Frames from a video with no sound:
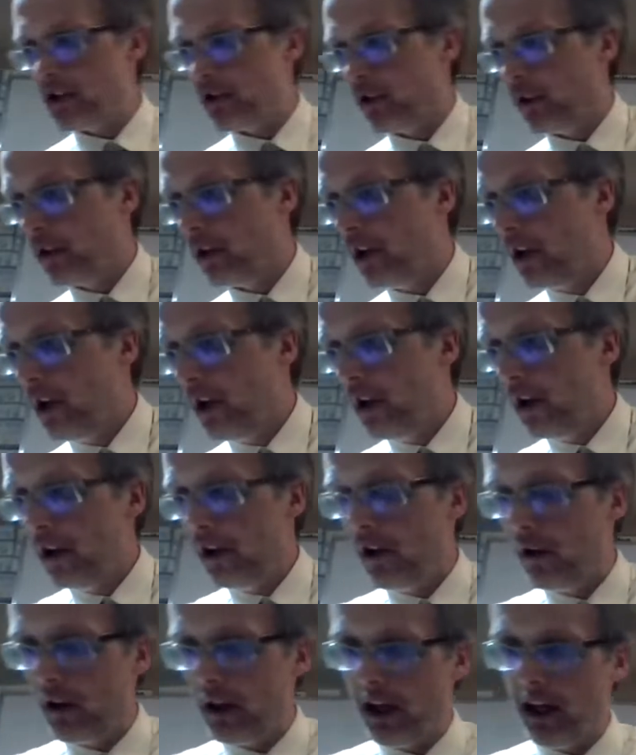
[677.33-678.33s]
faster.
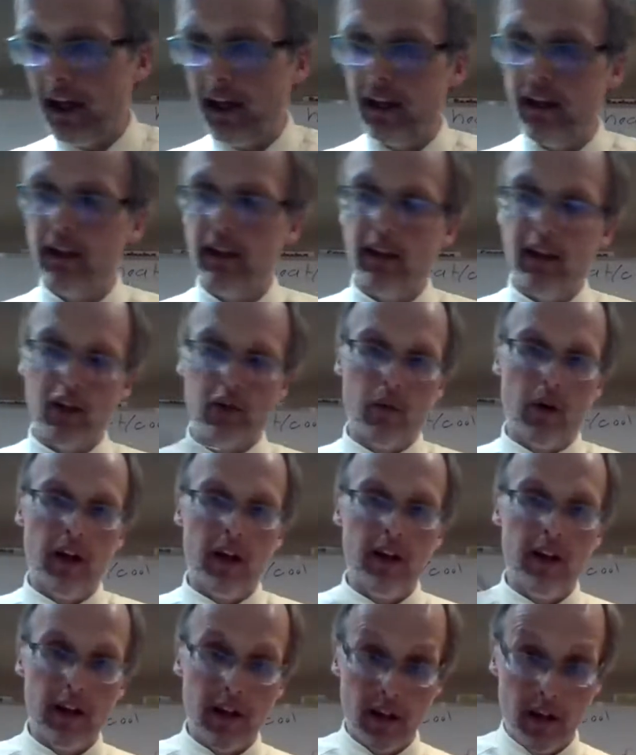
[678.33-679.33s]
Okay, this
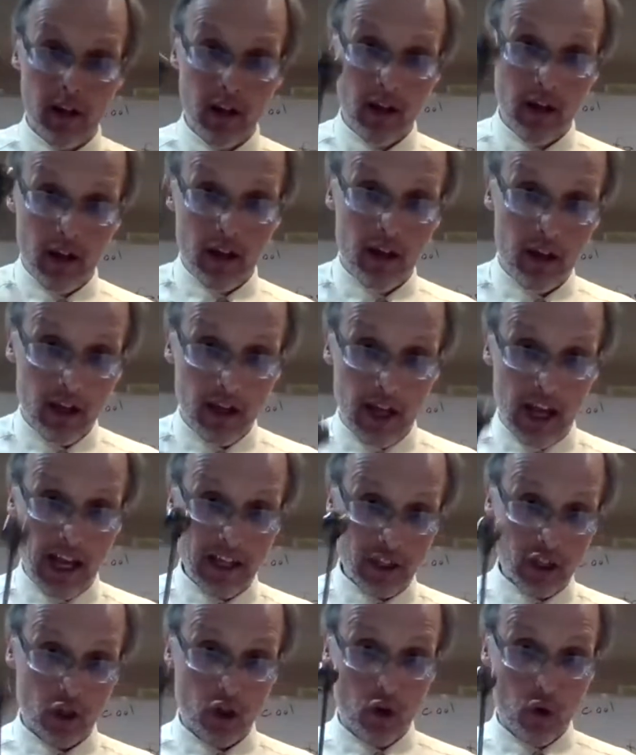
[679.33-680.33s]
one,
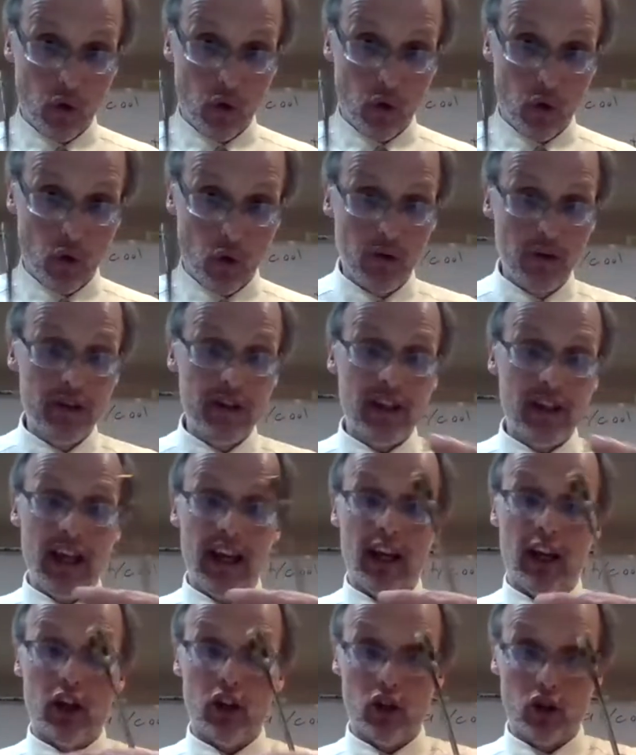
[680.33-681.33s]
as it
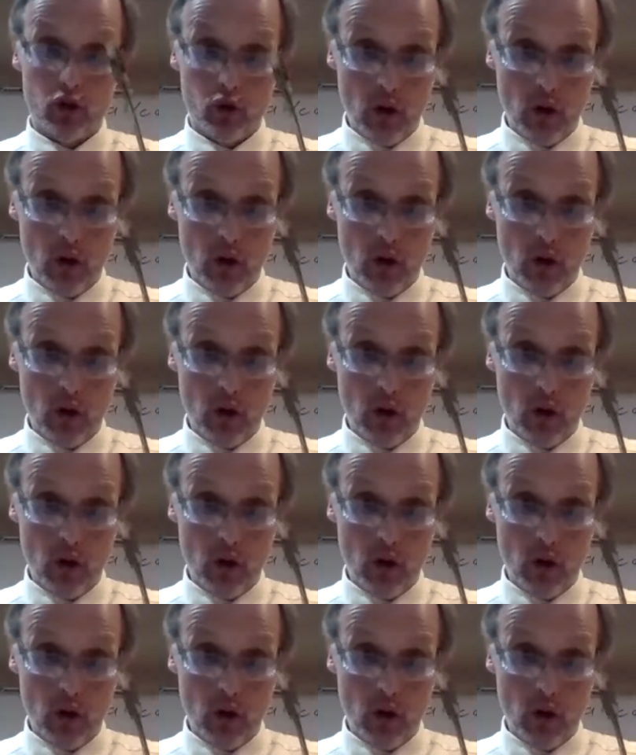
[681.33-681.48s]
cools, it